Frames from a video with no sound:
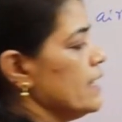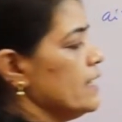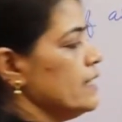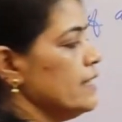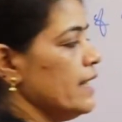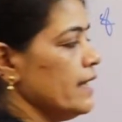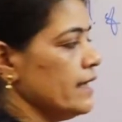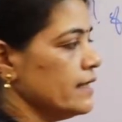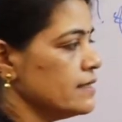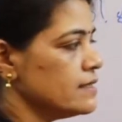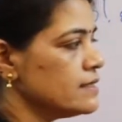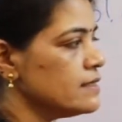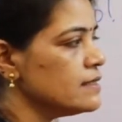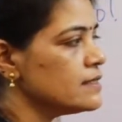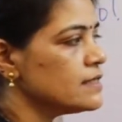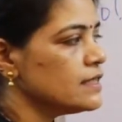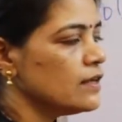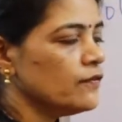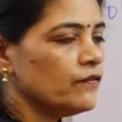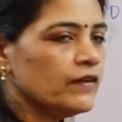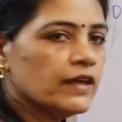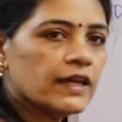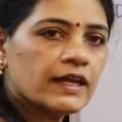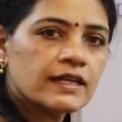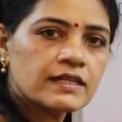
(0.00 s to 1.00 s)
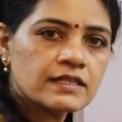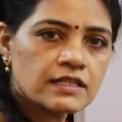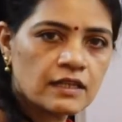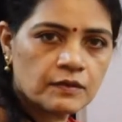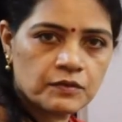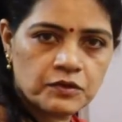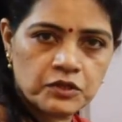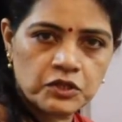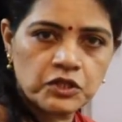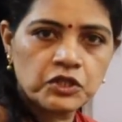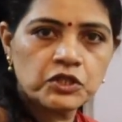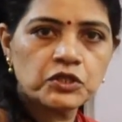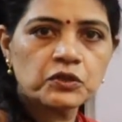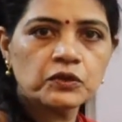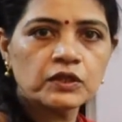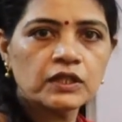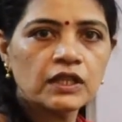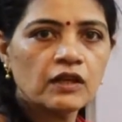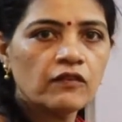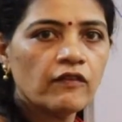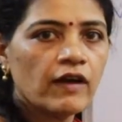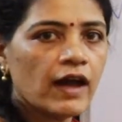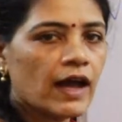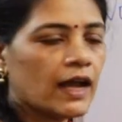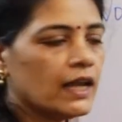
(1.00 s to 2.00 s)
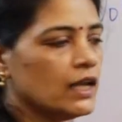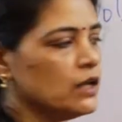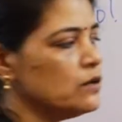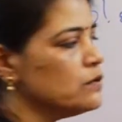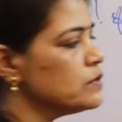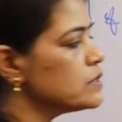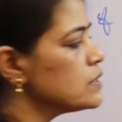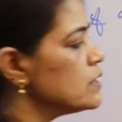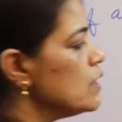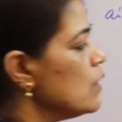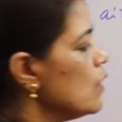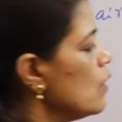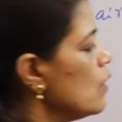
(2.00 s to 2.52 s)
next step we can substitute the values,